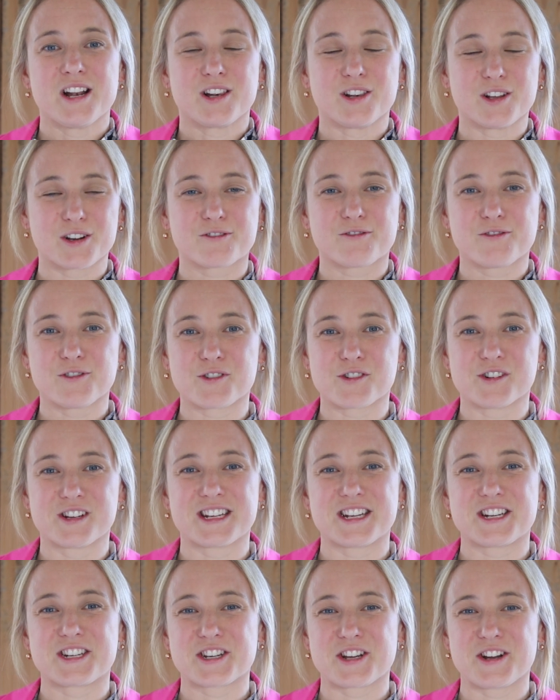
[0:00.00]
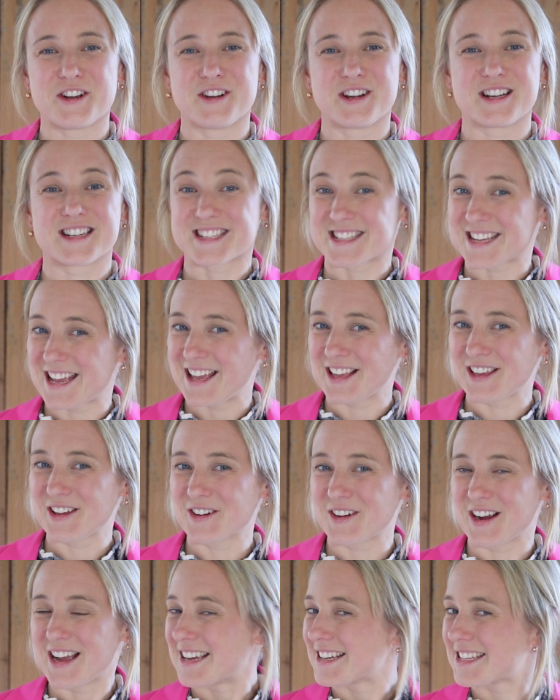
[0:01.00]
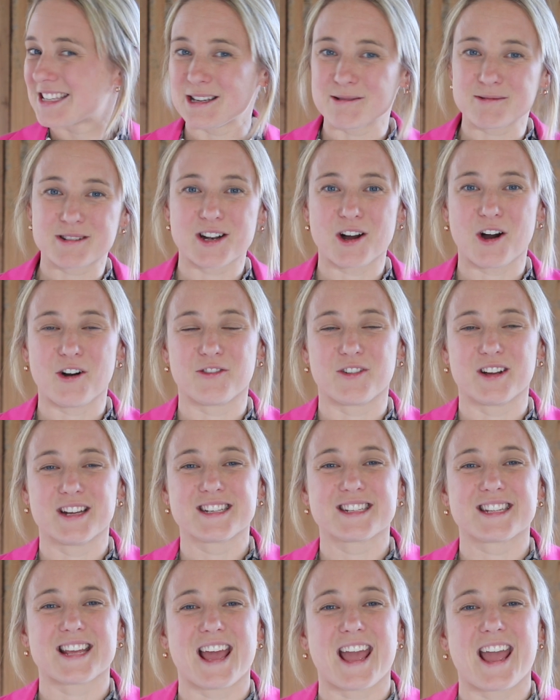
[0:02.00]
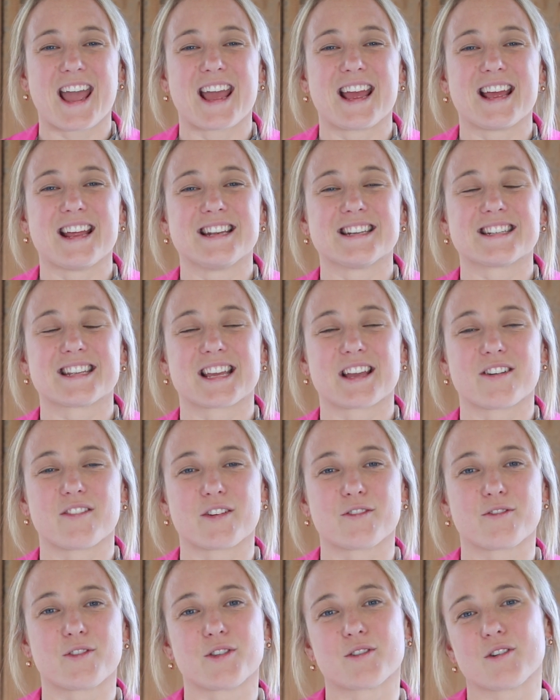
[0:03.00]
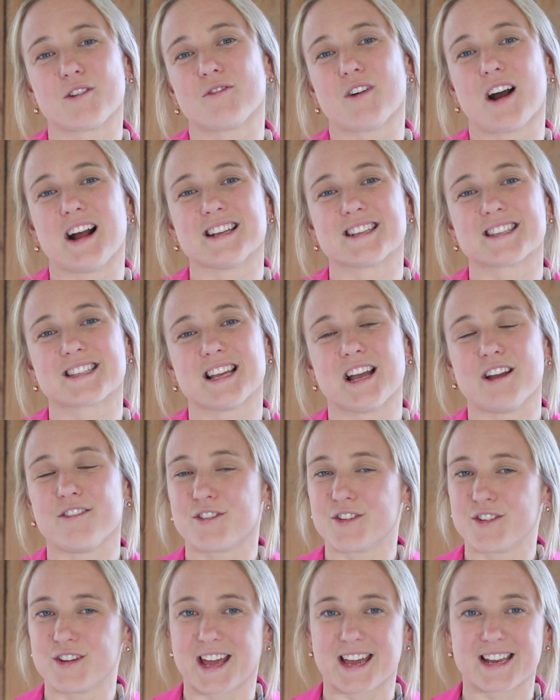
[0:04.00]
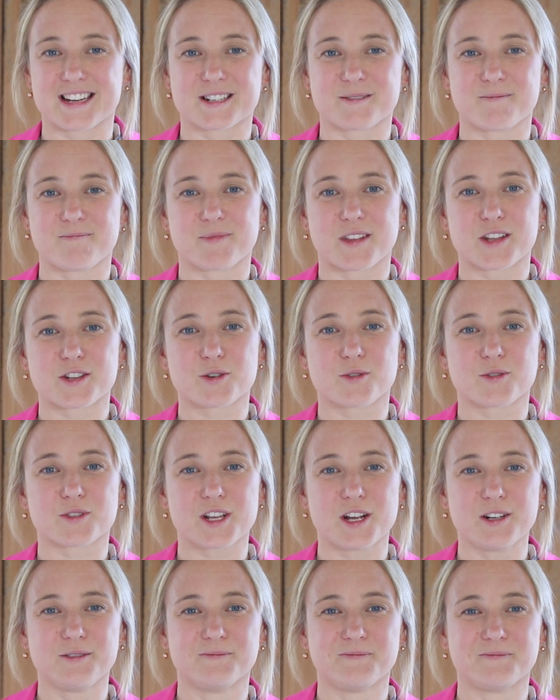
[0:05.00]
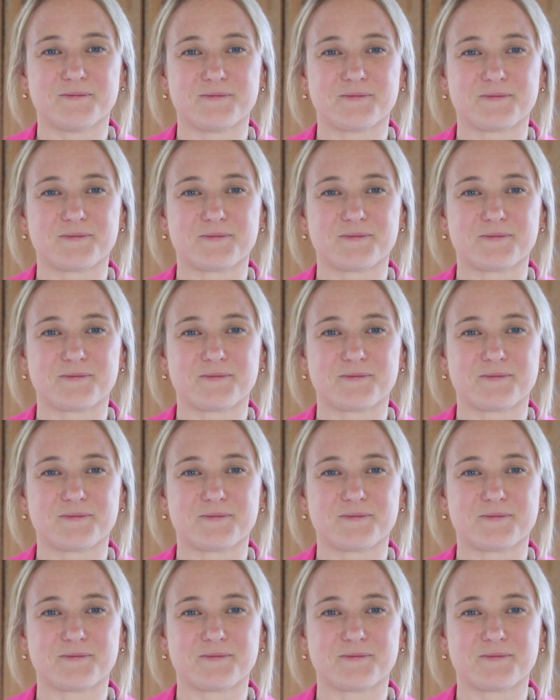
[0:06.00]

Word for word: Look forward to seeing your accepted offers and giving further advice if you need. Talk soon.